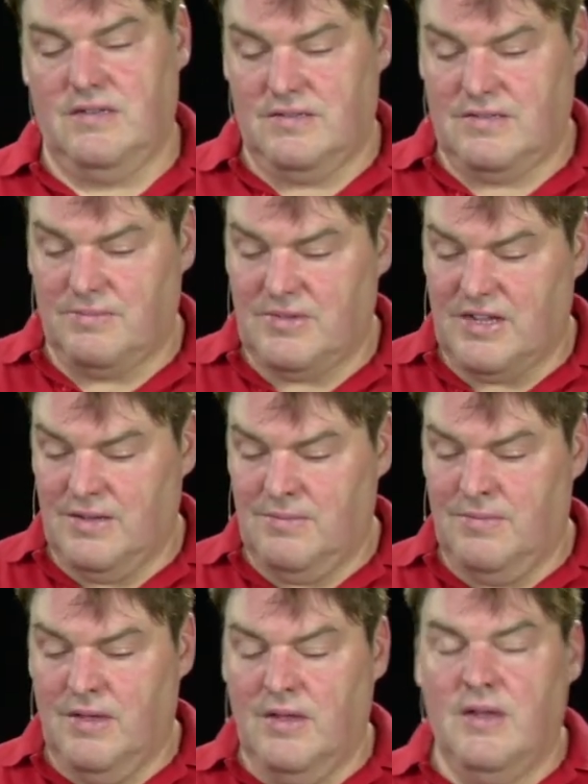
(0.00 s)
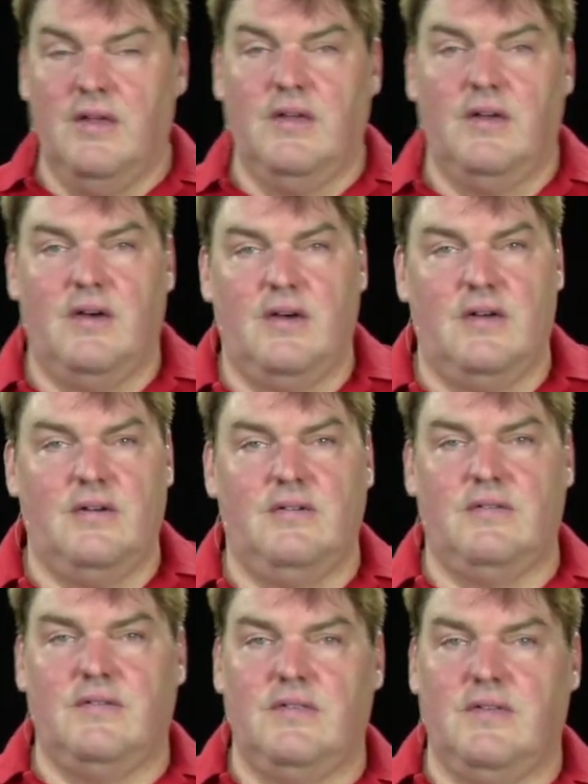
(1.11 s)
sometime
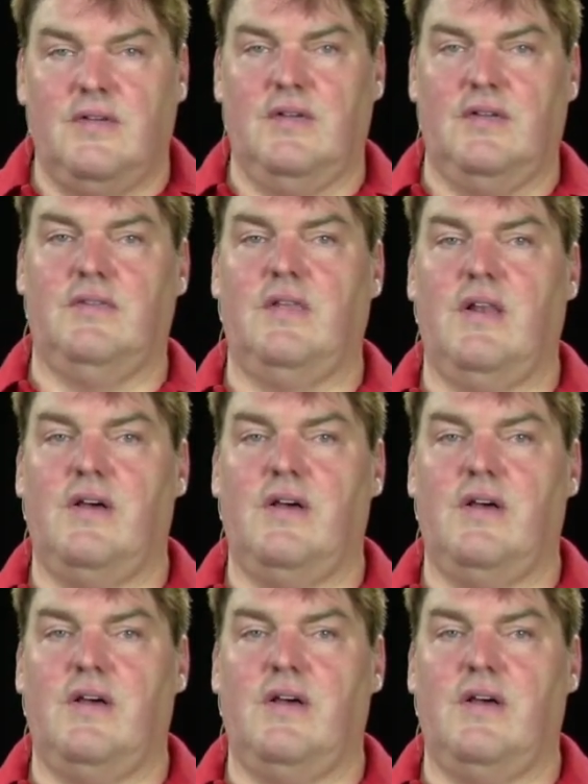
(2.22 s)
the